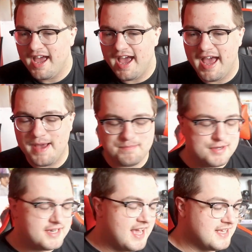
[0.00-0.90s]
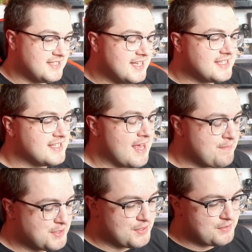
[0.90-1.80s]
But yes, this is
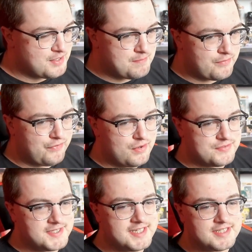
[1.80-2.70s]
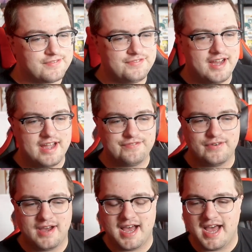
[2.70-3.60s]
episode number 4 of season 5
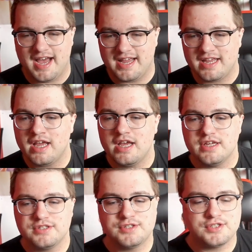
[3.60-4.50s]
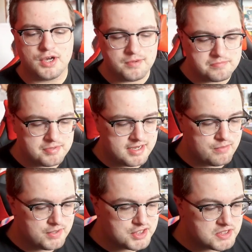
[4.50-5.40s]
for
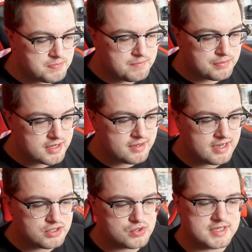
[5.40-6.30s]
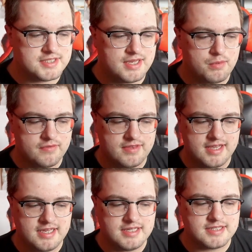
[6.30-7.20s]
iZombie, which has been pretty interesting with
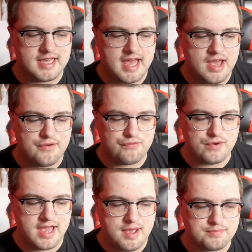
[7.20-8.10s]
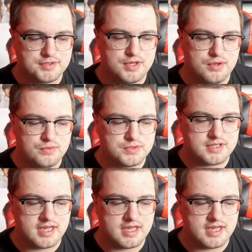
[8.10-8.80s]
these 3 episodes,